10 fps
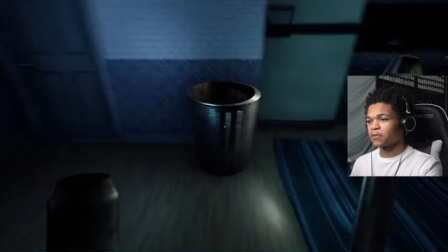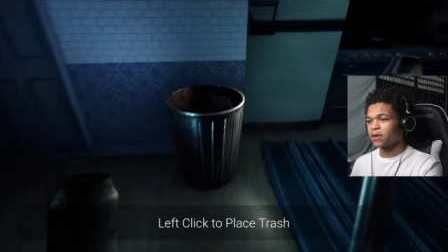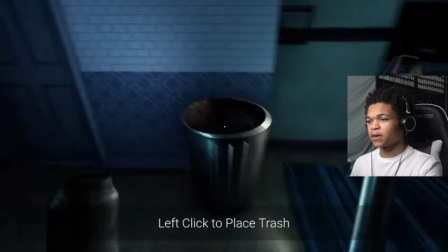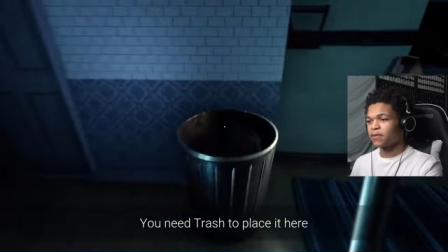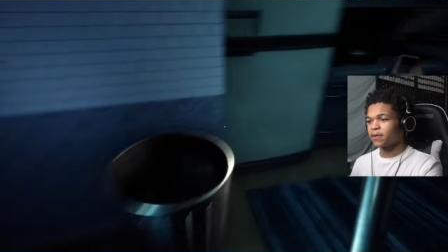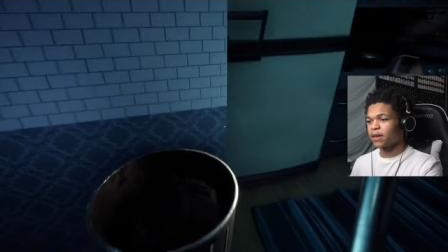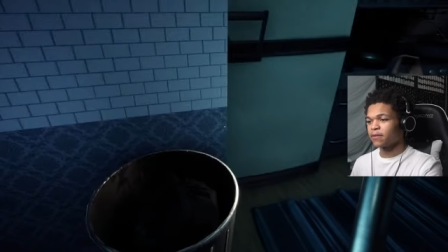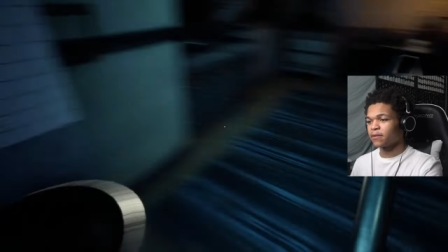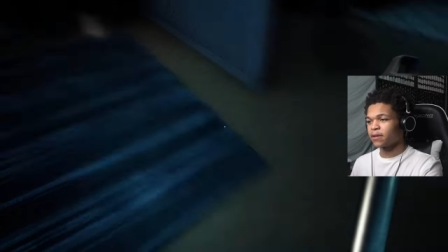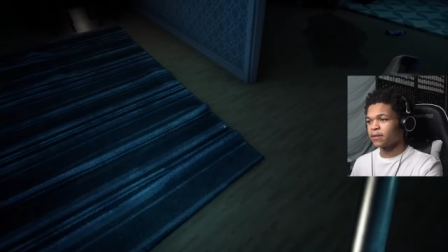run. We
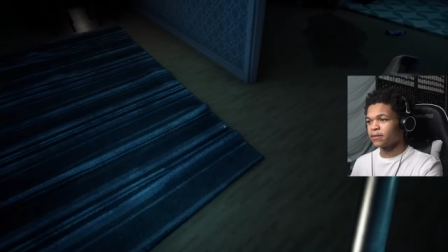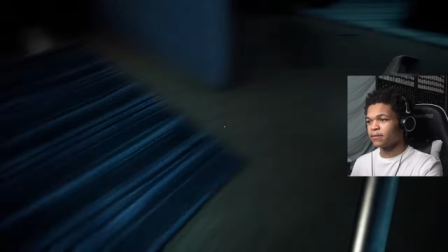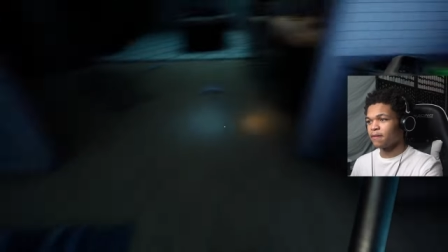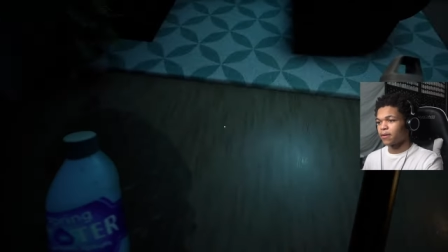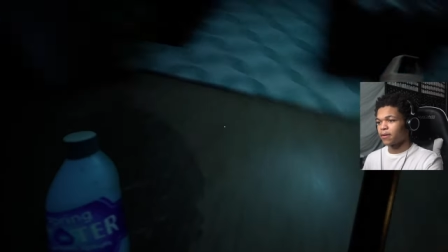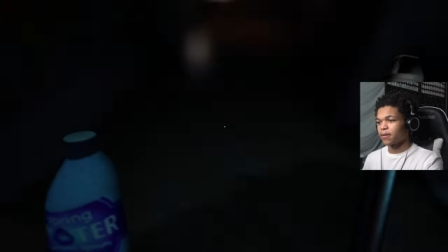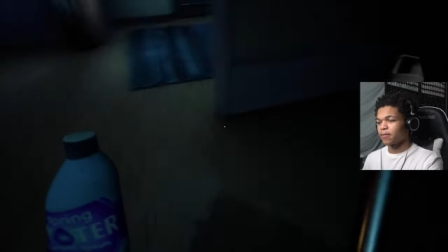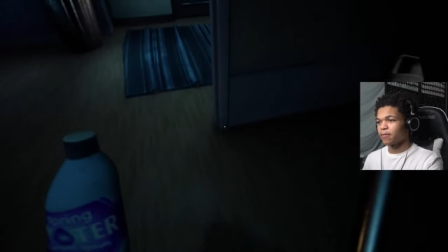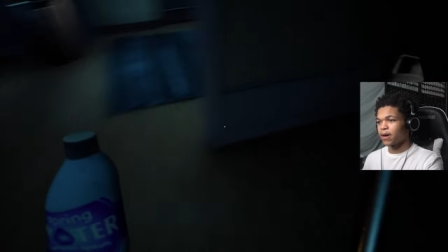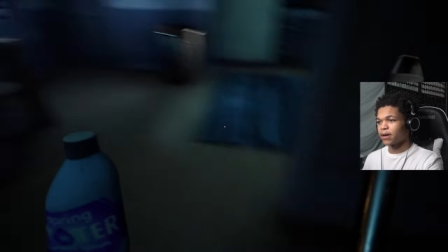can't run, though.
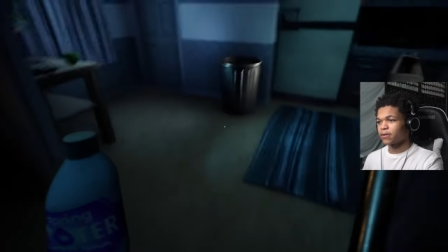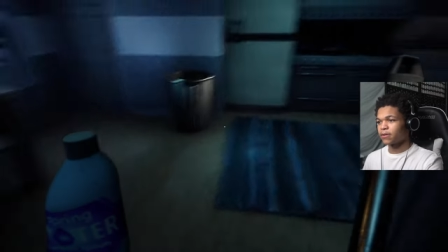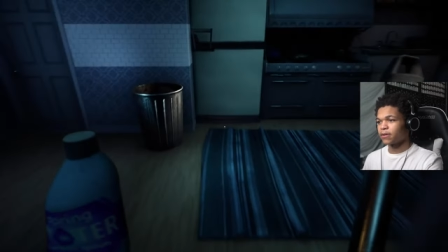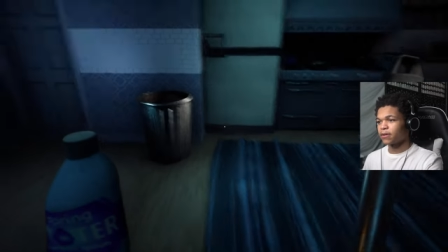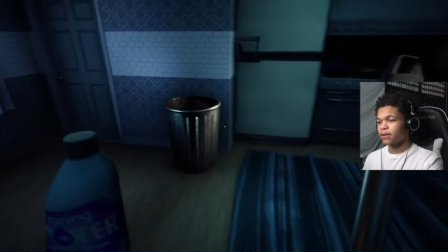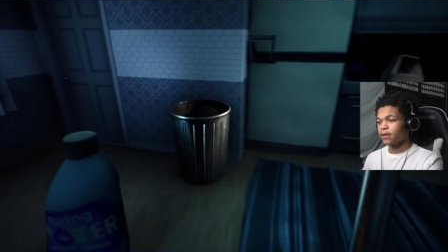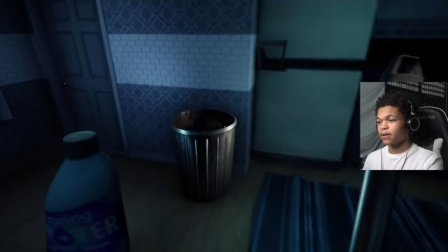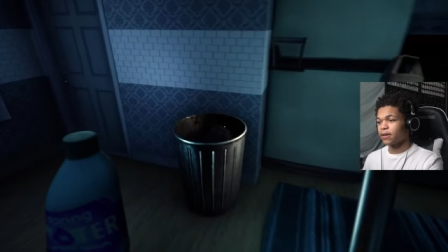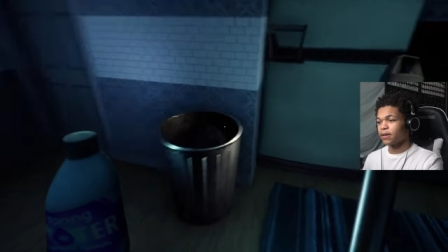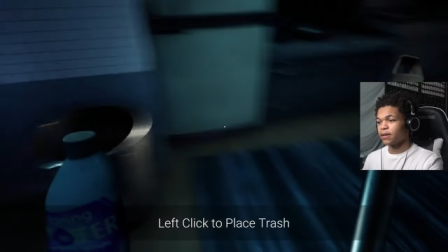Bottle.
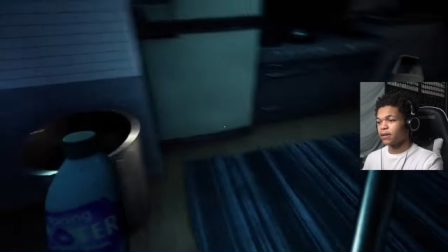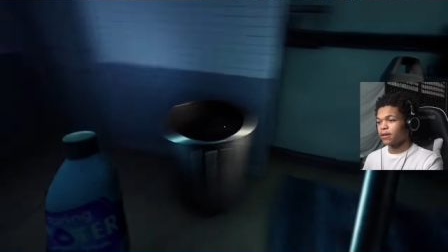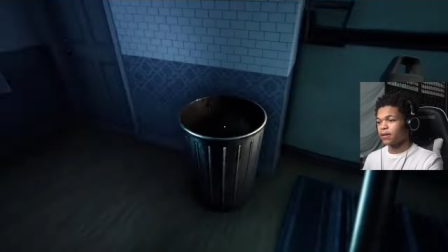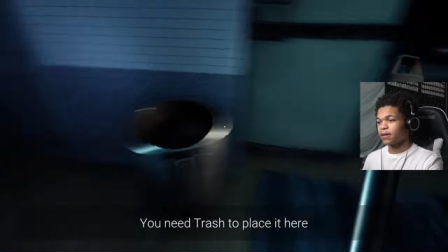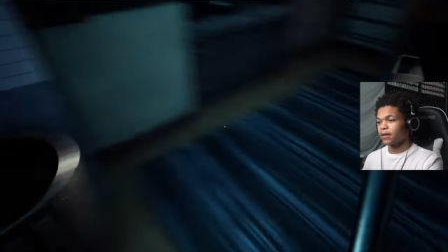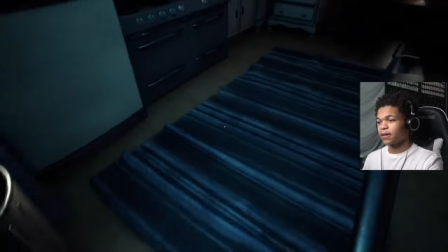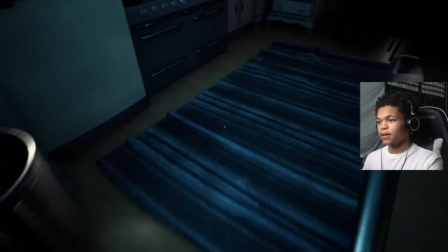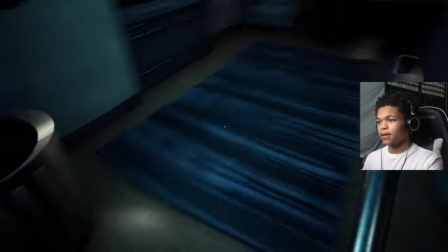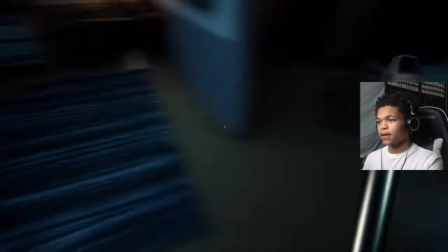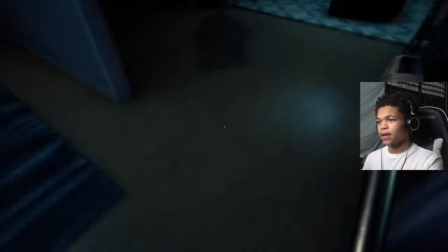
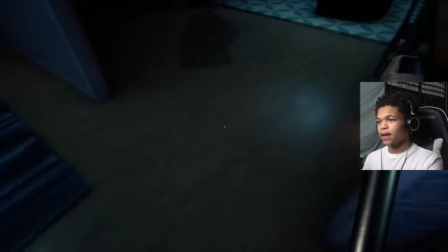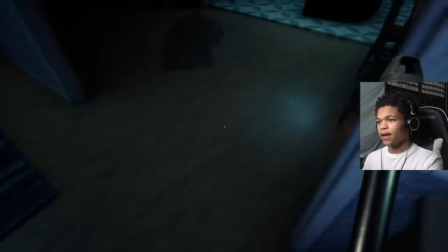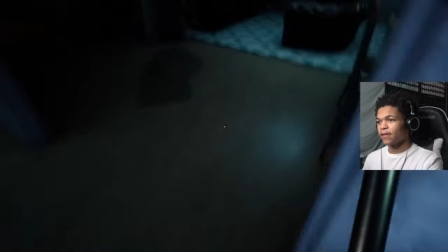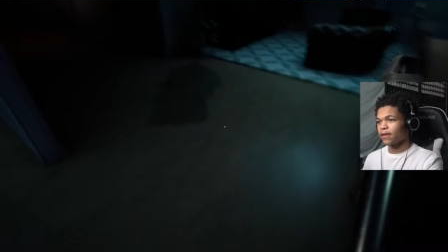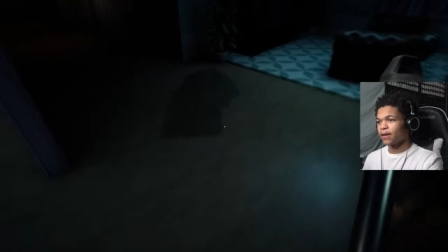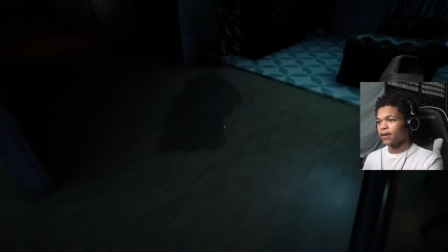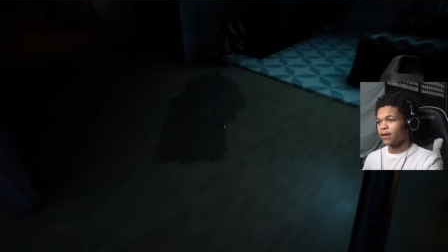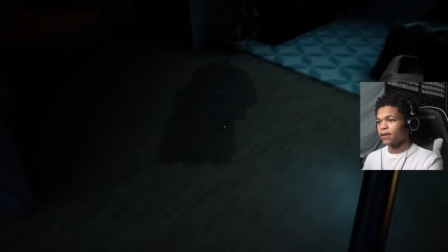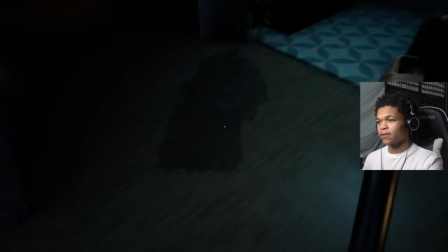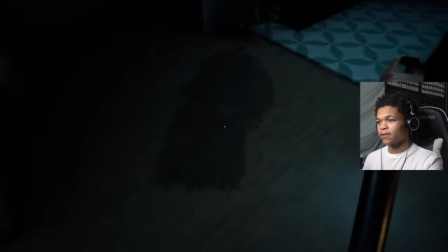And then